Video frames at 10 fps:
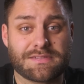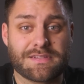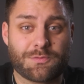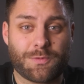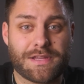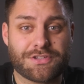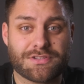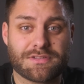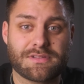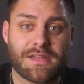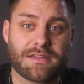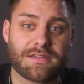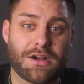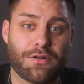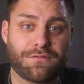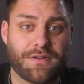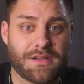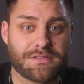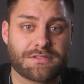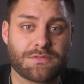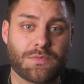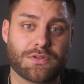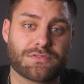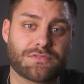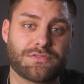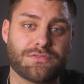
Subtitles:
situation and how fast you want